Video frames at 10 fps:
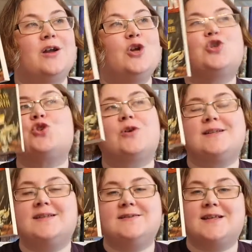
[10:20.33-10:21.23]

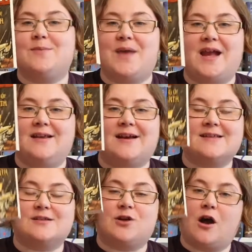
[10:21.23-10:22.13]
choices he made as
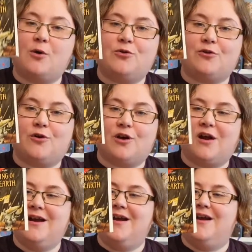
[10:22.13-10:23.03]
an author
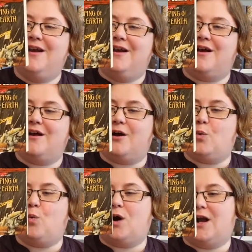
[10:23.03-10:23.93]

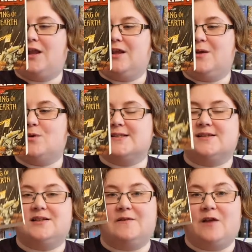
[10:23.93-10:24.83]
while he was
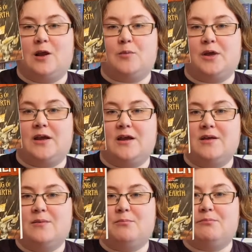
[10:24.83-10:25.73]
developing
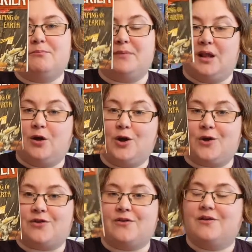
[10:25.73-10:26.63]

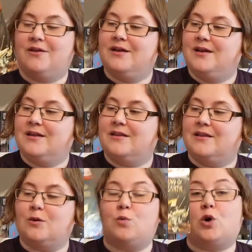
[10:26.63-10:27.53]
Middle-earth,
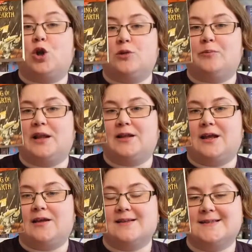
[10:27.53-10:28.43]
the
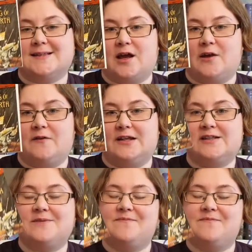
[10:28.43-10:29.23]
world-building side of it.